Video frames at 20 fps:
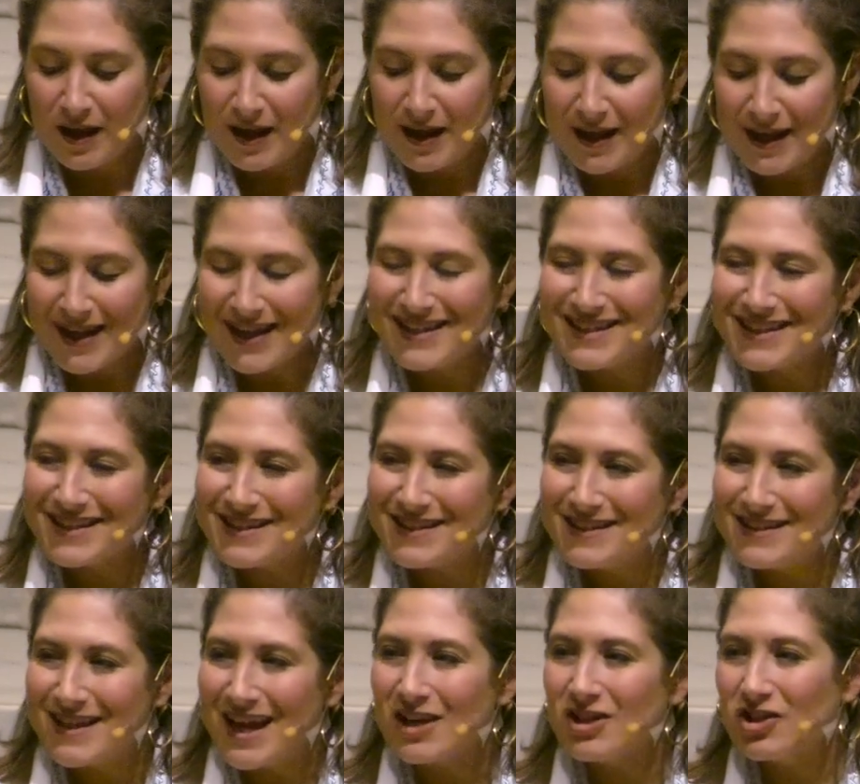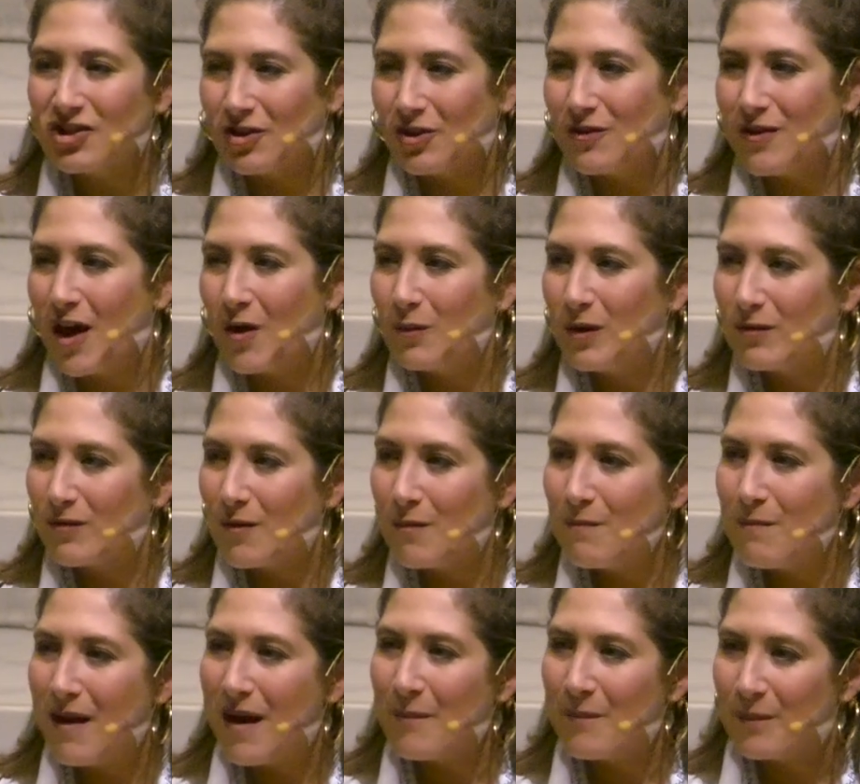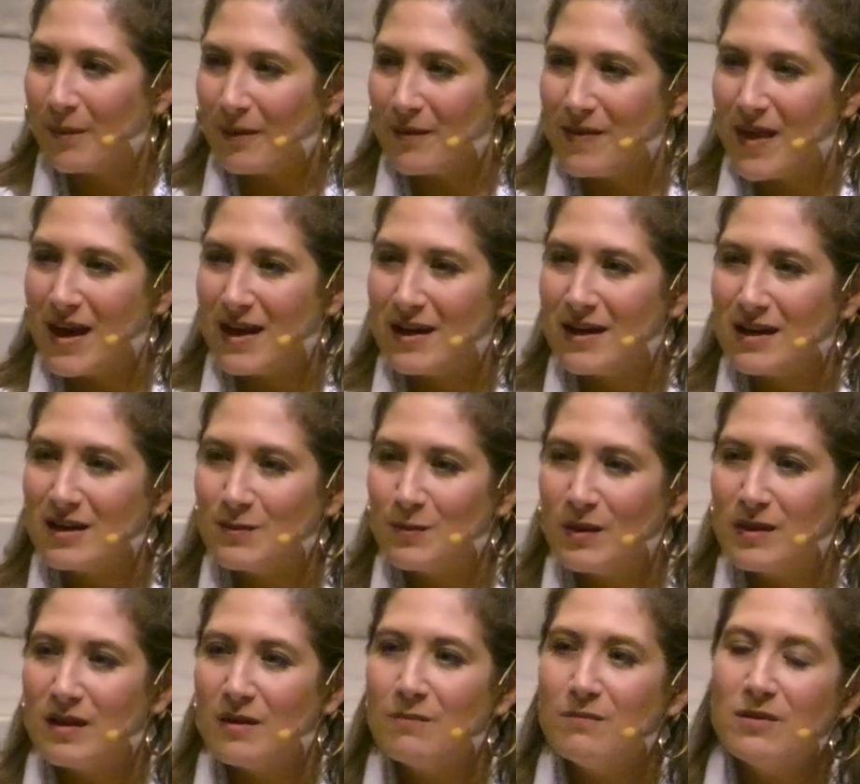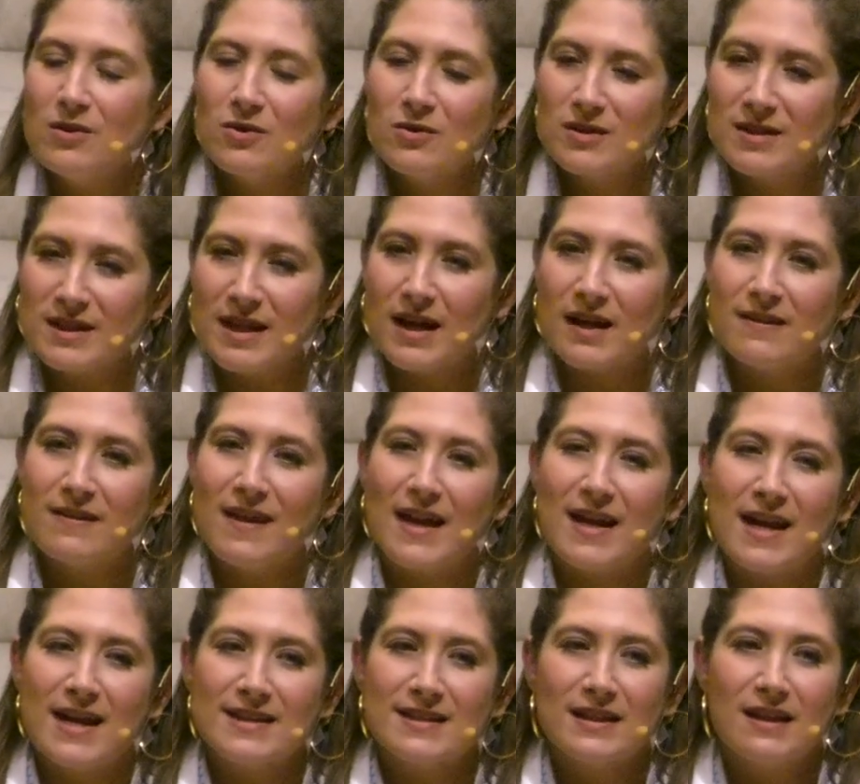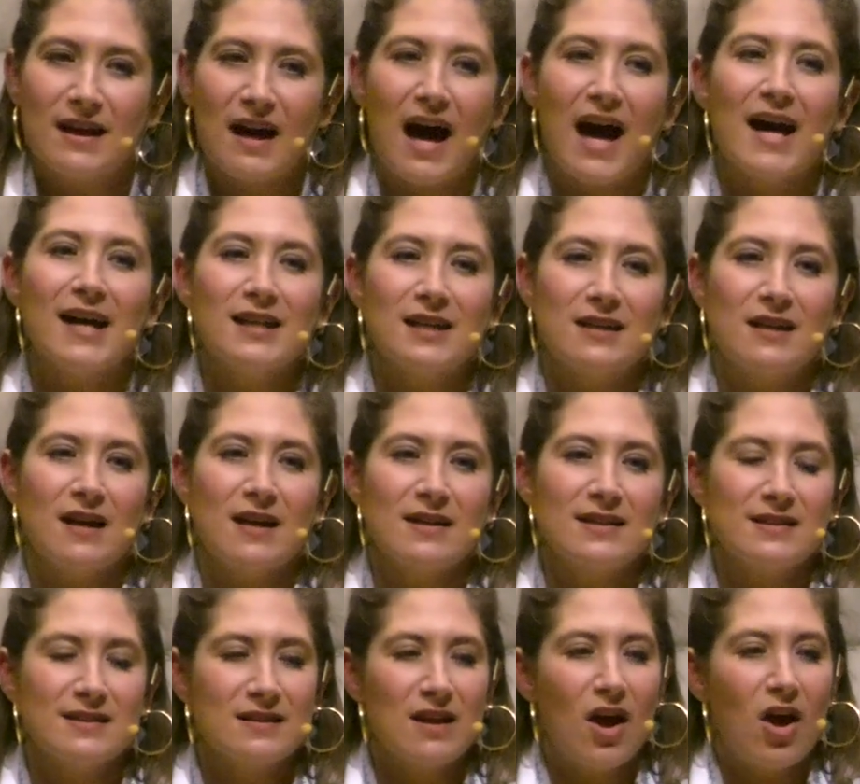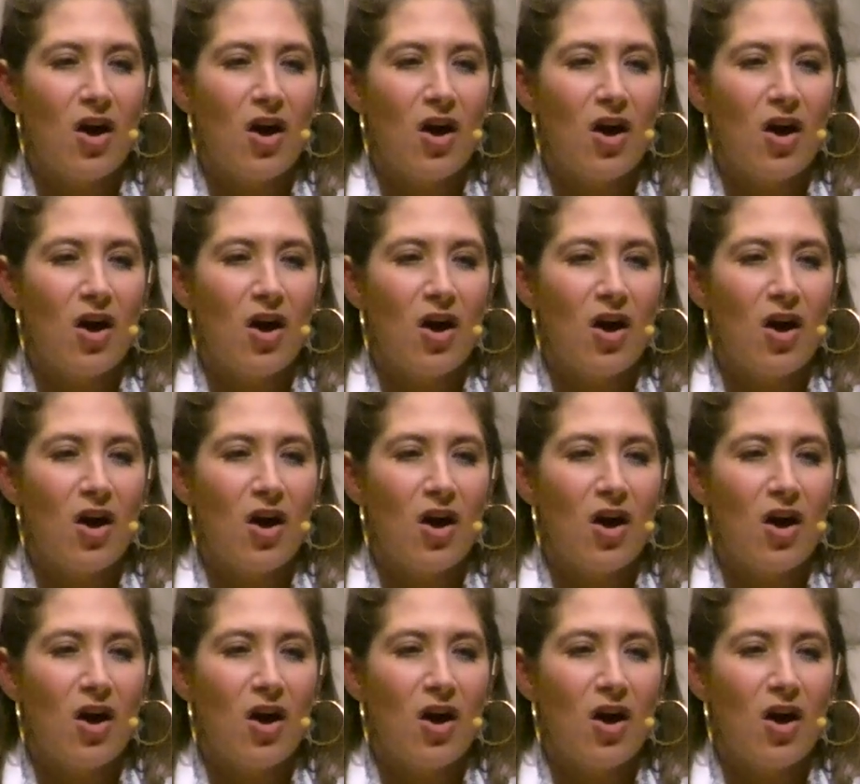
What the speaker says: it's essential that we remember that it has been the music that has guided us